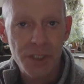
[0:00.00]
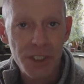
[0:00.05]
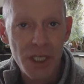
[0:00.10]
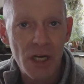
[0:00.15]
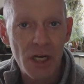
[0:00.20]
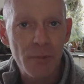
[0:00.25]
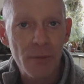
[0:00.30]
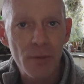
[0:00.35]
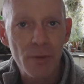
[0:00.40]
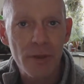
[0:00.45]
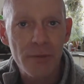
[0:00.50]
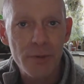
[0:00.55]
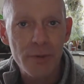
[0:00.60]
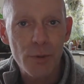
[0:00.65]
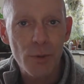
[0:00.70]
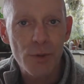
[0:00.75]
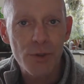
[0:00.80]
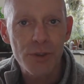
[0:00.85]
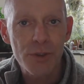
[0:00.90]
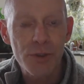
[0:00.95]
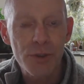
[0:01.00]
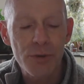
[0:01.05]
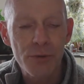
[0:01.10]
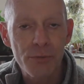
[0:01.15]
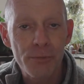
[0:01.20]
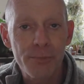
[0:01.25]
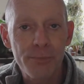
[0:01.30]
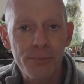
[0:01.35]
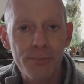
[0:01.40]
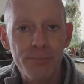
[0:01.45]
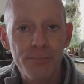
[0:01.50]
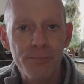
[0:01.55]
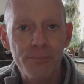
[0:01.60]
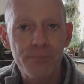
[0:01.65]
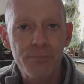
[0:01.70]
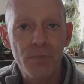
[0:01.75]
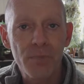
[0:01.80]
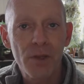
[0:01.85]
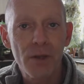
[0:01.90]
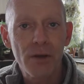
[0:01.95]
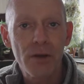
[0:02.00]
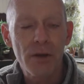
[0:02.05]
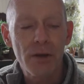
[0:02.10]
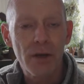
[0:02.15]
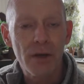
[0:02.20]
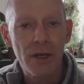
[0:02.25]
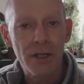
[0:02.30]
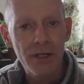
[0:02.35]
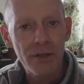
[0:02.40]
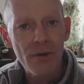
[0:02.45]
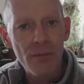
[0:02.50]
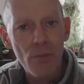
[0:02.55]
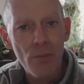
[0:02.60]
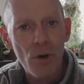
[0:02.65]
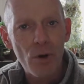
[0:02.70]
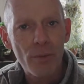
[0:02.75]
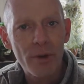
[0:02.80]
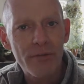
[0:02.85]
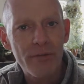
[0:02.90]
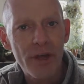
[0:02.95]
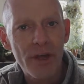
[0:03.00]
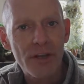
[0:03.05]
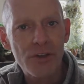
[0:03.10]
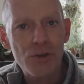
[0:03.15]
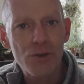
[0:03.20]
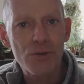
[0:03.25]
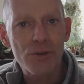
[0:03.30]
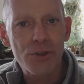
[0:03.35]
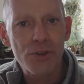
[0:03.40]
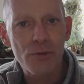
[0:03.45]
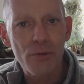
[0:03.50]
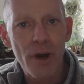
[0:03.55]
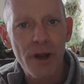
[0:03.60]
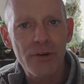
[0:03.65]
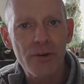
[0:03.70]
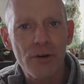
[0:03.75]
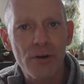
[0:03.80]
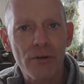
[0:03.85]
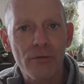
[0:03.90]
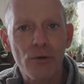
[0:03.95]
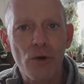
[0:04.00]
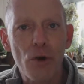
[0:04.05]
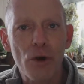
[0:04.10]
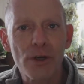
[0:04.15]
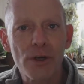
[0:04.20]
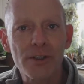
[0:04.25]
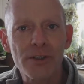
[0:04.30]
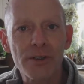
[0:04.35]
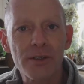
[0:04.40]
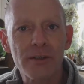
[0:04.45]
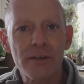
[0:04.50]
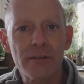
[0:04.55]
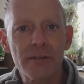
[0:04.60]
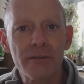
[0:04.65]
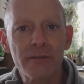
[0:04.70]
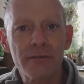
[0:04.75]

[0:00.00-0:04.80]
Tell me what I'm supposed to do." And in the moment of that true surrender, of course,